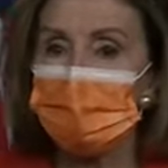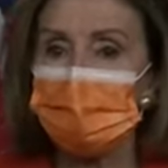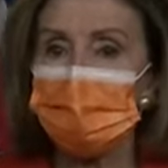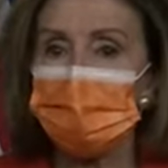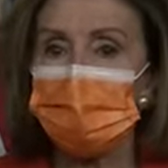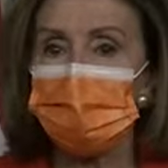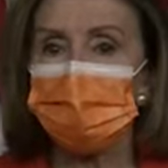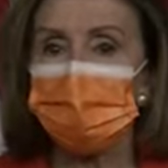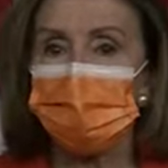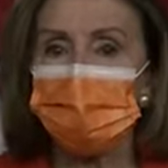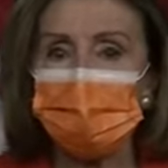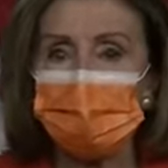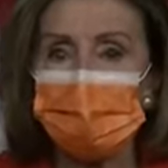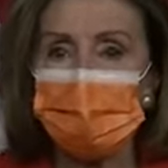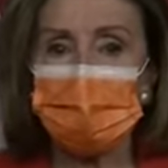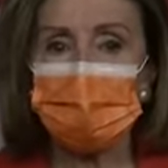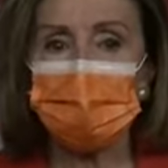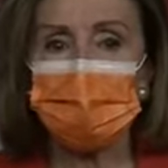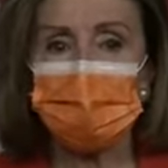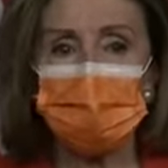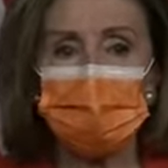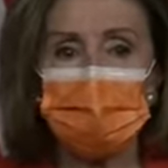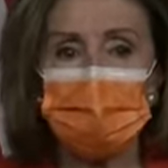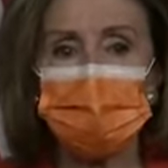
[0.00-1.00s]
is we
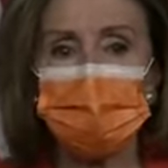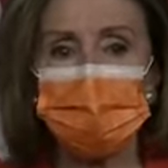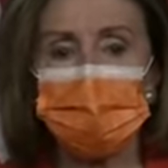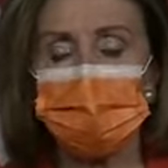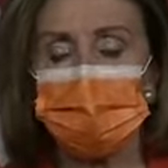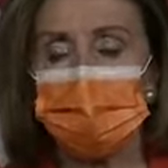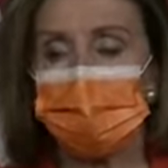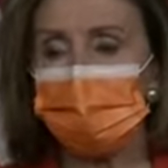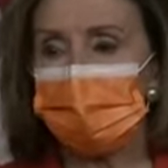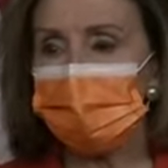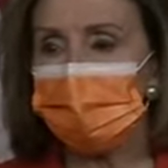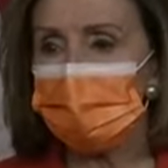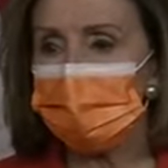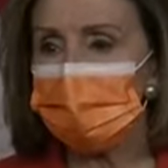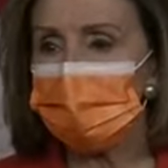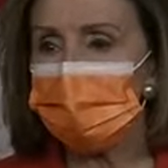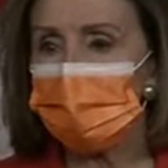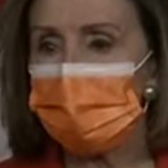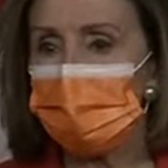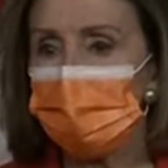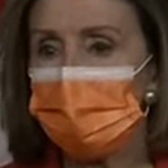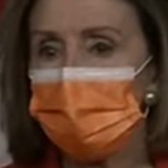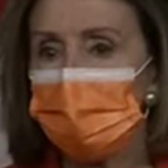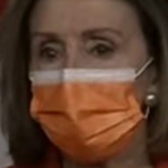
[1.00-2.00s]
had a representative
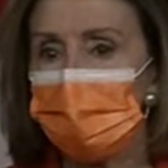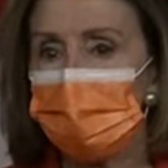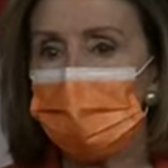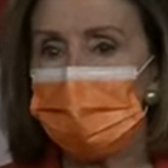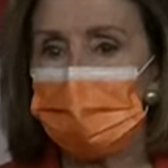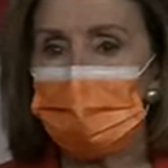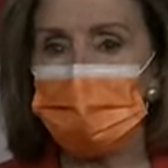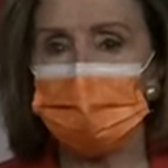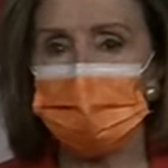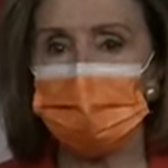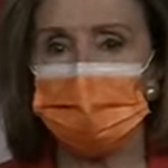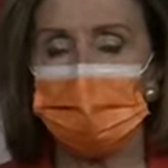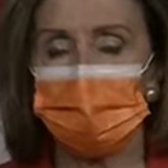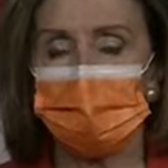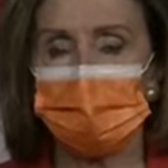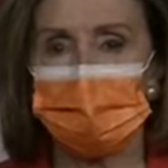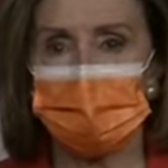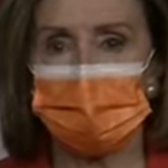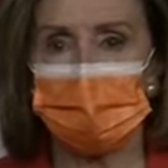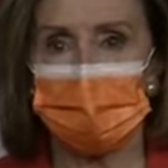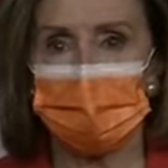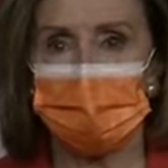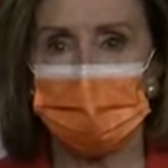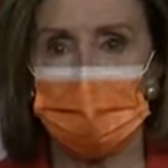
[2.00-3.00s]

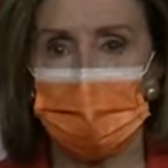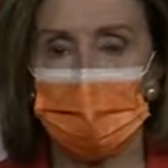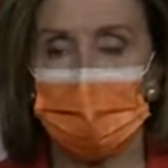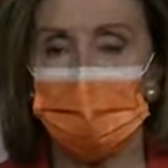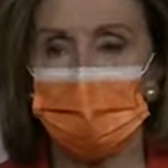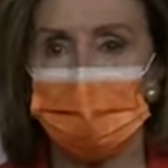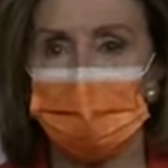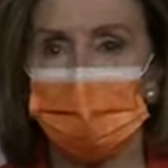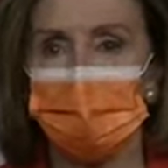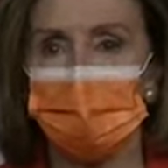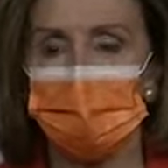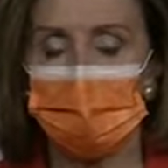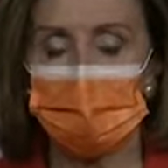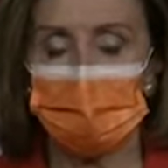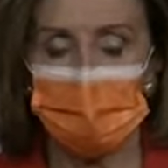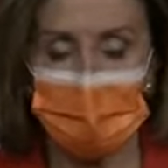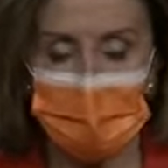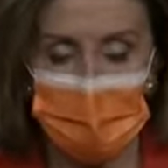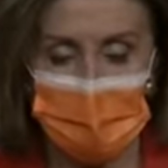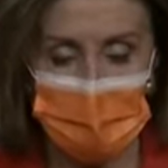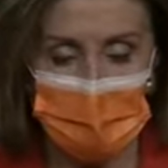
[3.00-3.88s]
of the